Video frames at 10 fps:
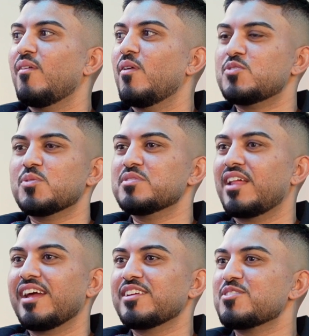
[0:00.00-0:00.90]
which was
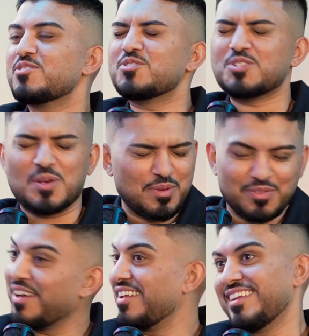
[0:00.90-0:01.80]
like super
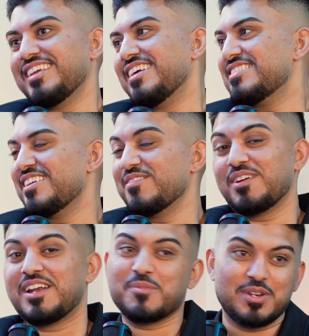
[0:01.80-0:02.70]
fucking intense. And for
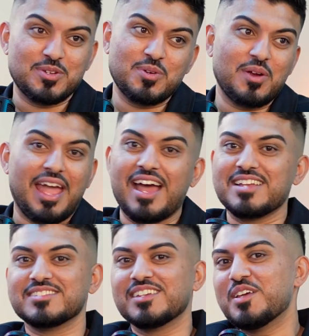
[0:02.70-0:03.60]
anybody who
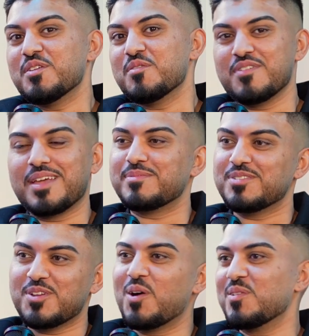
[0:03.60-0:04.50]
has vape
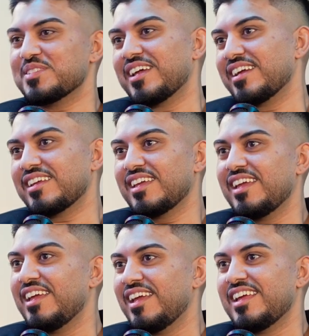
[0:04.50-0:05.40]
knows, like
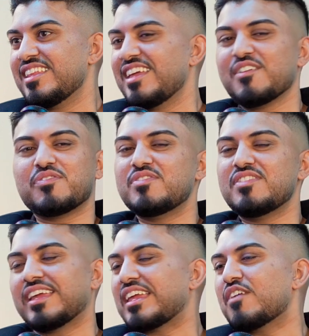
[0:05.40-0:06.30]
if
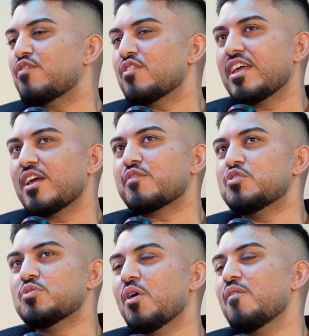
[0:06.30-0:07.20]

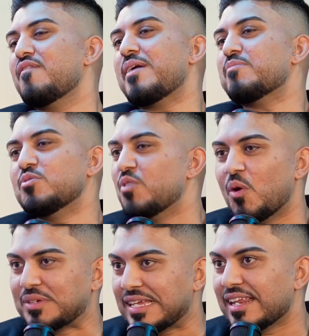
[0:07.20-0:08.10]
you don't vape, you
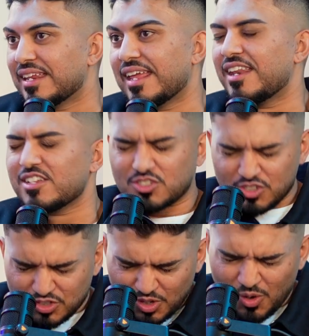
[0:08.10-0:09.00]
don't get it. It is
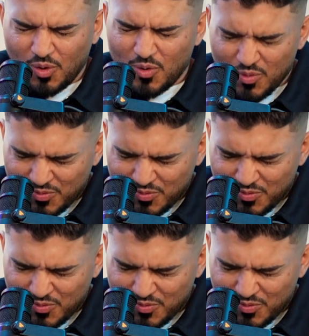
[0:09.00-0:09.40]
so